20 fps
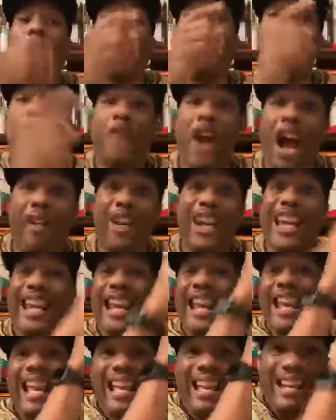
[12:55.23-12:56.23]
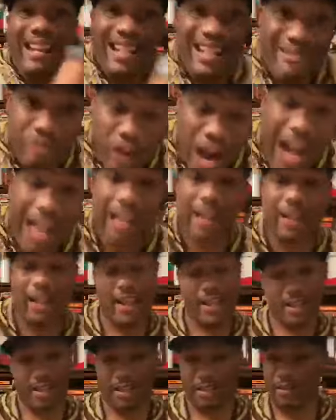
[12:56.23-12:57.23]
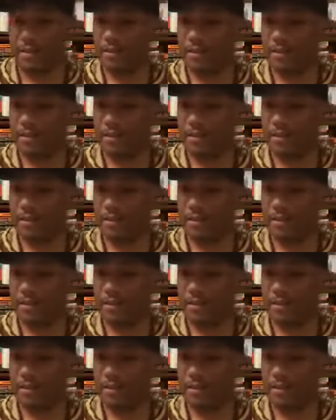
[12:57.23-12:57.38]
very reckless.